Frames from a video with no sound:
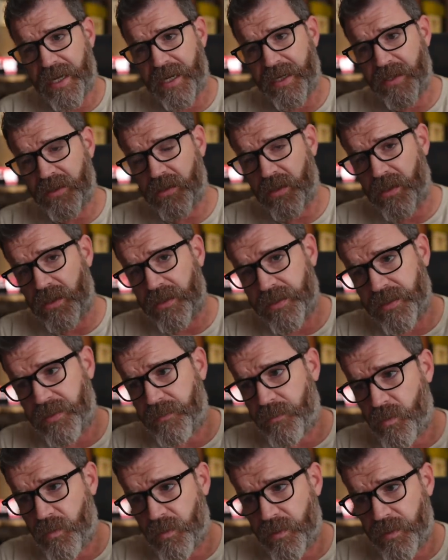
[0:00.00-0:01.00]
8 o'clock in the
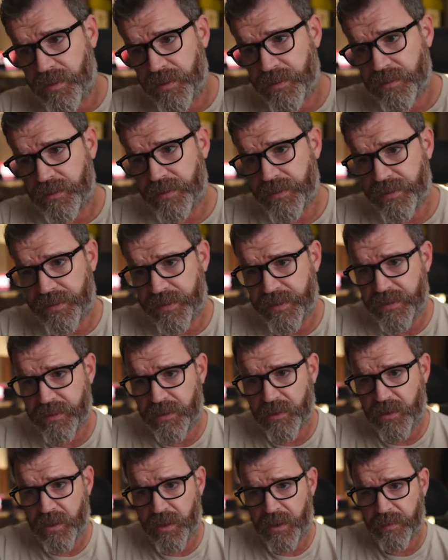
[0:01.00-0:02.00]
morning
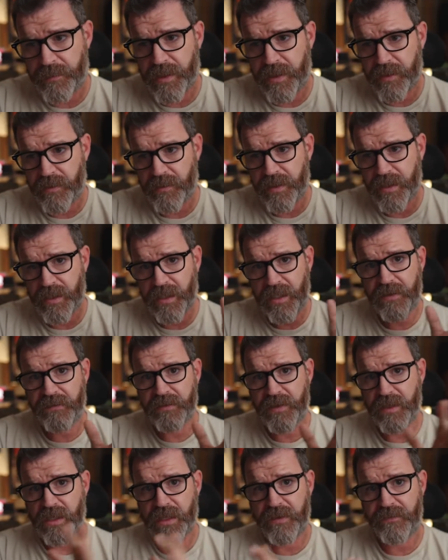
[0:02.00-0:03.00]
till about
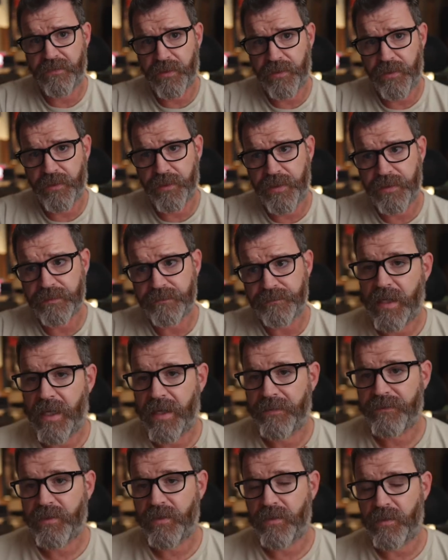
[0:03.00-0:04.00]
11:30.
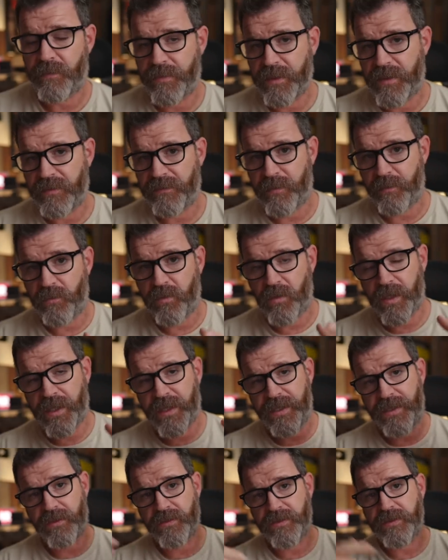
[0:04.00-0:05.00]
After a bit of a
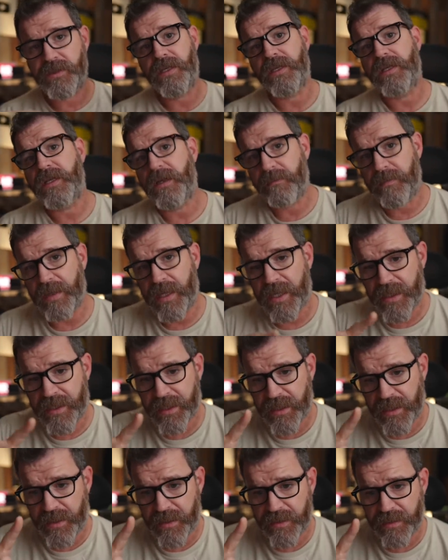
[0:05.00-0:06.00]
break, usually I come back
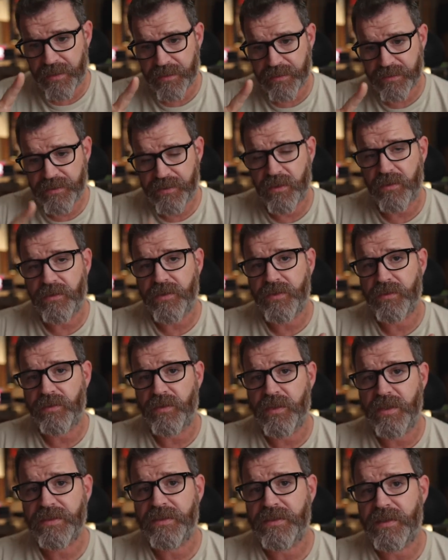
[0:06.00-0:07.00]
and I start to
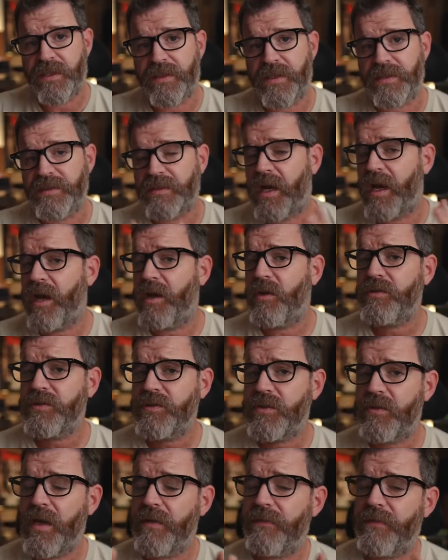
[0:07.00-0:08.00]
listen to things. I
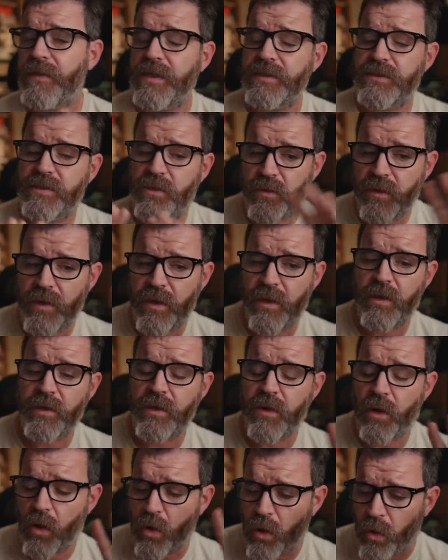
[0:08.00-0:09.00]
also have things going on
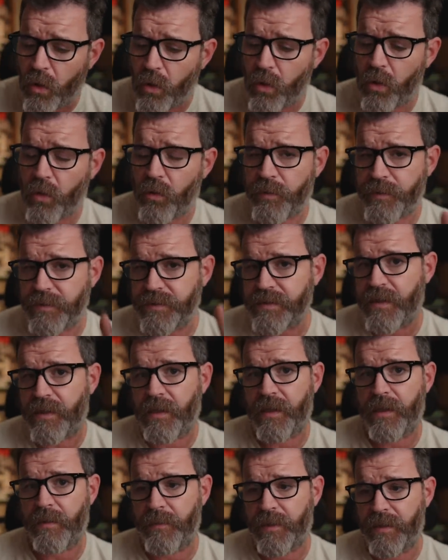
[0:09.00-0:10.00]
all the
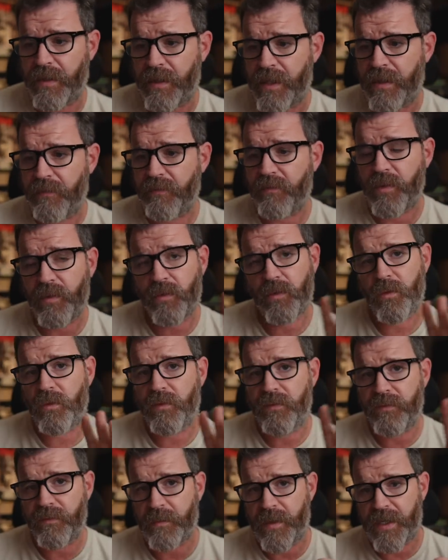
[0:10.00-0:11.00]
time in every room
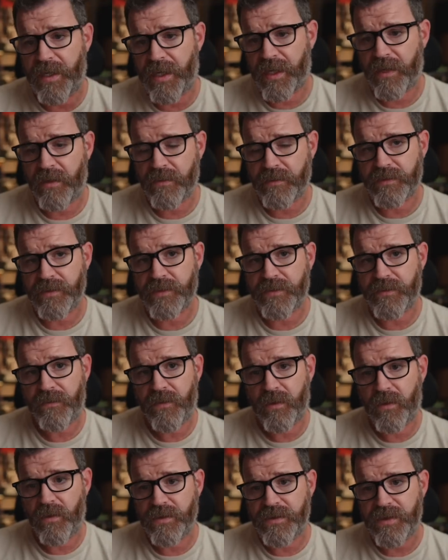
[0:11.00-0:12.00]
of my house as
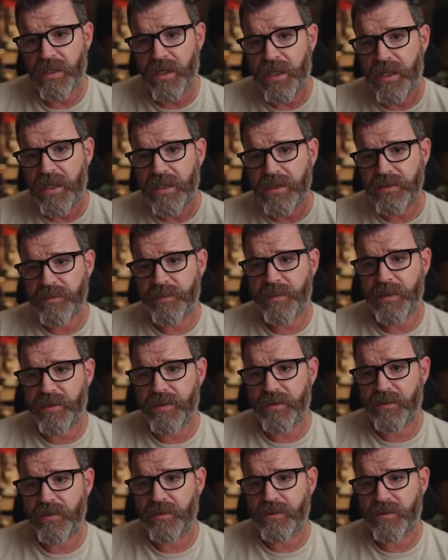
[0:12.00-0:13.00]
far as
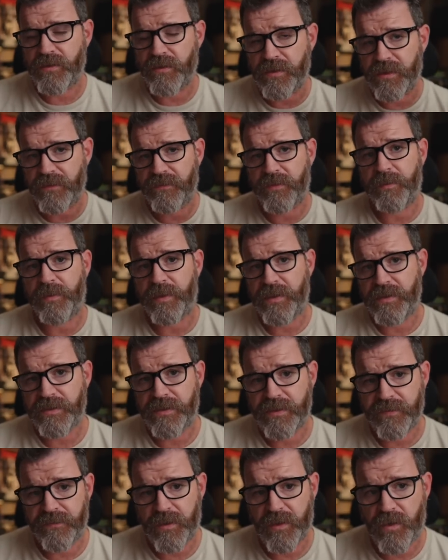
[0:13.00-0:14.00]
speakers or different
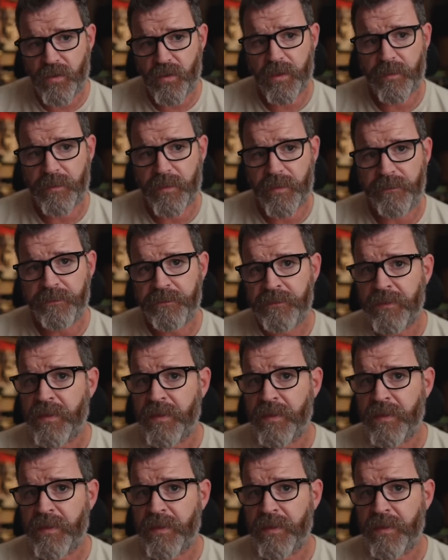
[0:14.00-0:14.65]
pieces of equipment.